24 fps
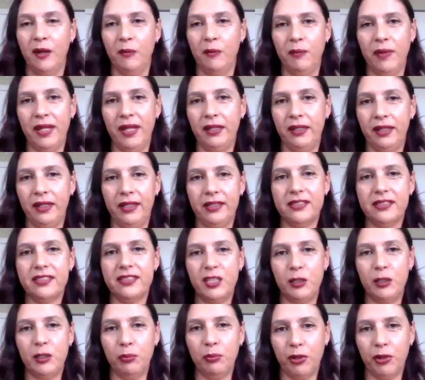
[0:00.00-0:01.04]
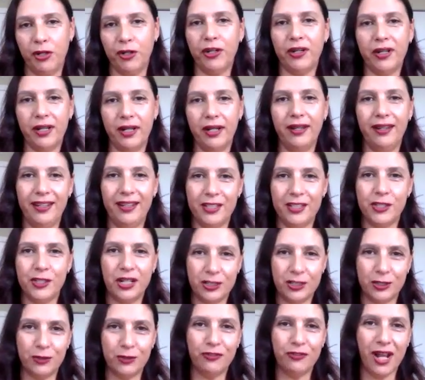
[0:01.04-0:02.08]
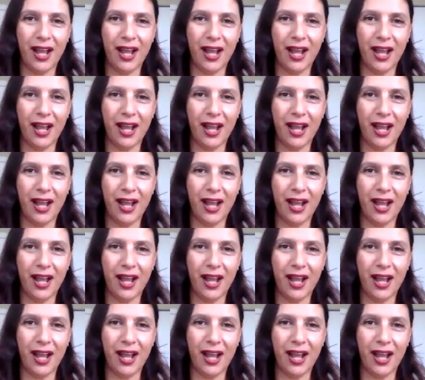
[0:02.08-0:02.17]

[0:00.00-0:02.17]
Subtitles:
may need simpler charts of